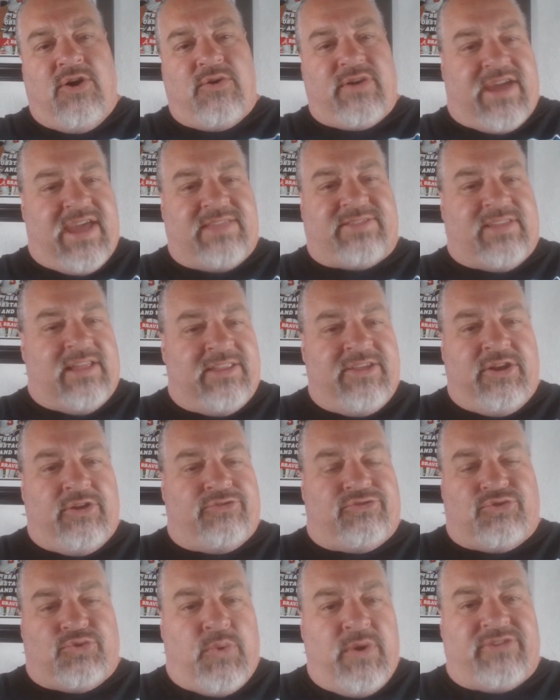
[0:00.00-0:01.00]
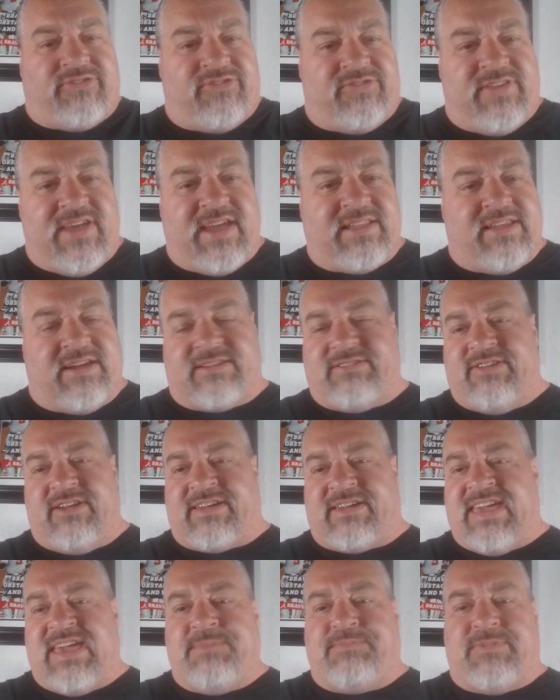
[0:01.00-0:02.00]
get the little twist thing to
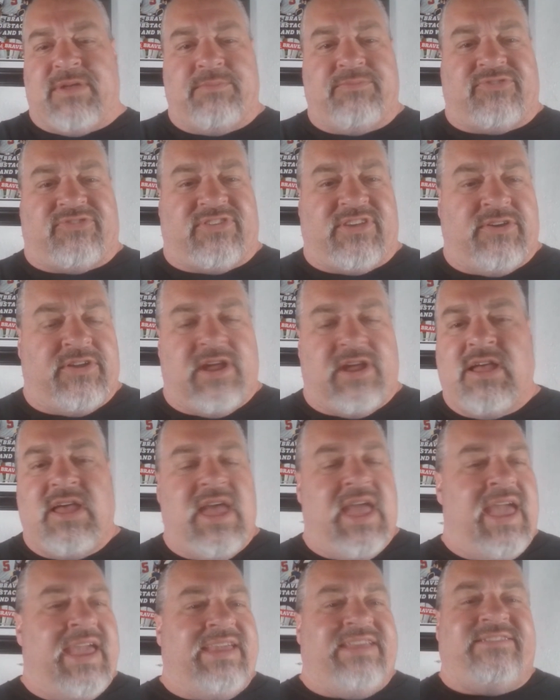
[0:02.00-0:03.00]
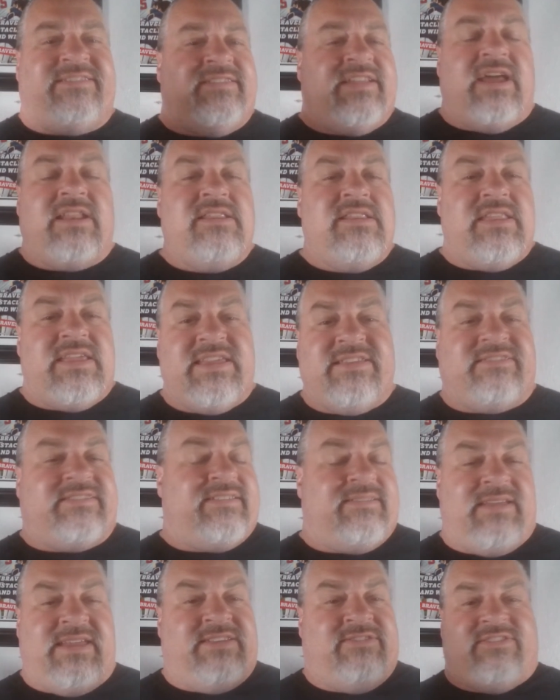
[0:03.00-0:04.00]
keep them sealed up. He's done
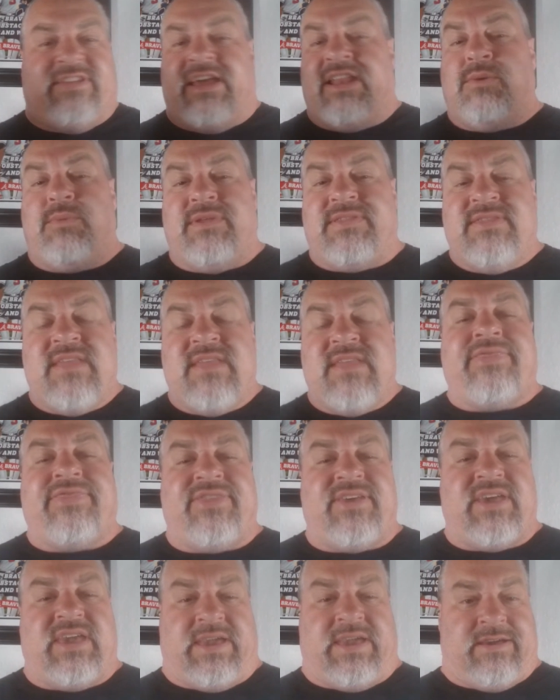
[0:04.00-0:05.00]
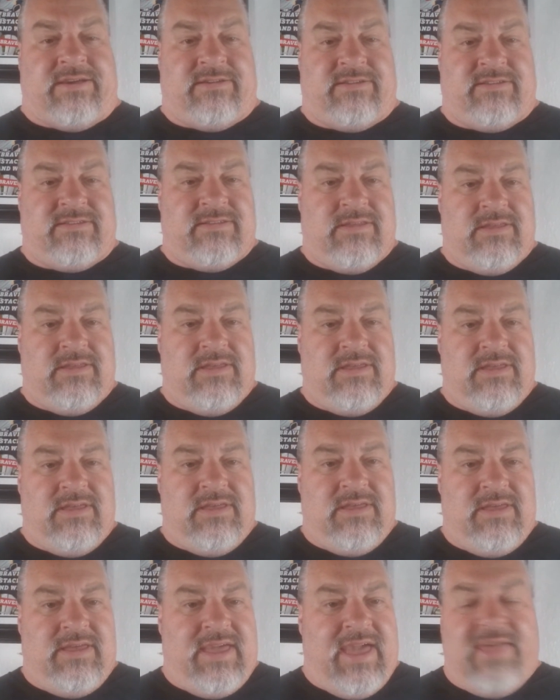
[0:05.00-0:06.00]
it with nothing.
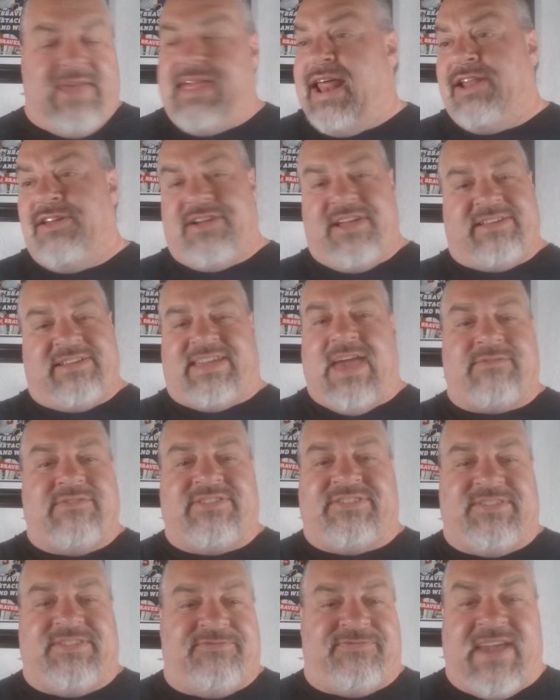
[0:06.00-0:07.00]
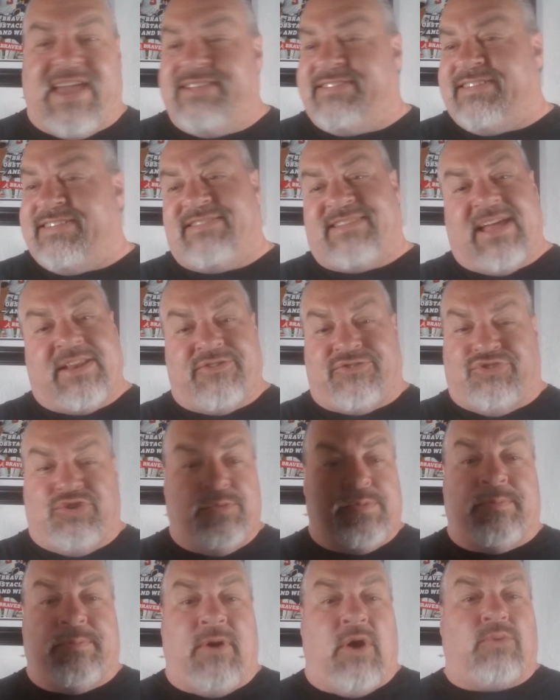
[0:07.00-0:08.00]
And now look at Kevin Stefanski. He's got a
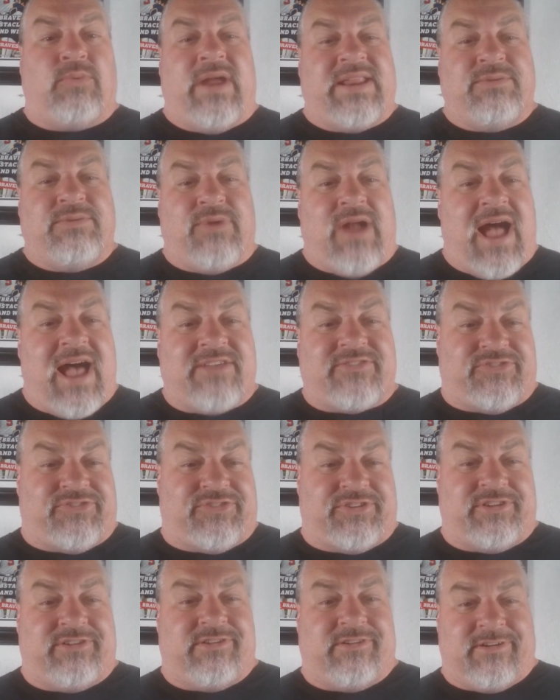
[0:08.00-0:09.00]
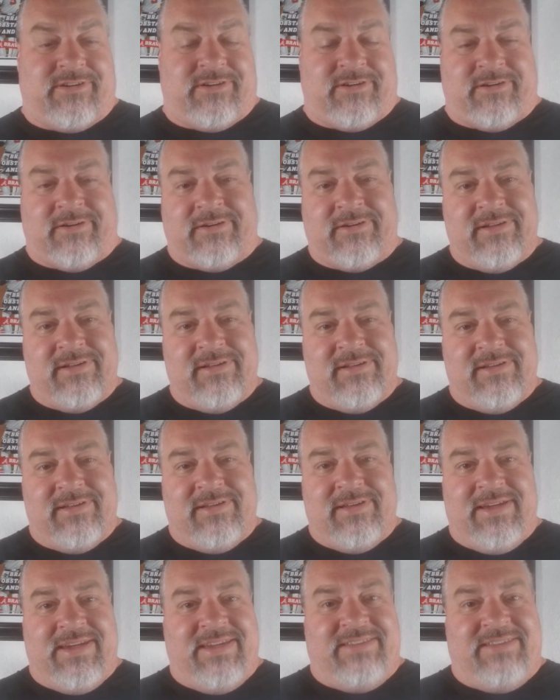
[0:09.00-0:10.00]
Super Bowl ready roster.
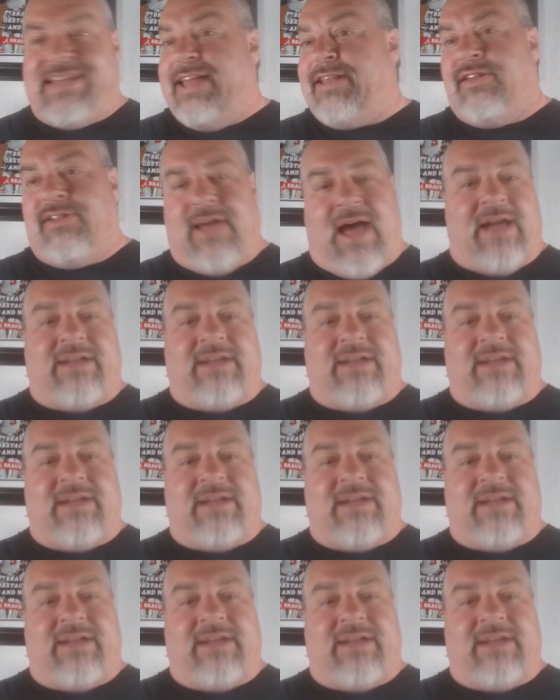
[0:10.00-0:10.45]
He's got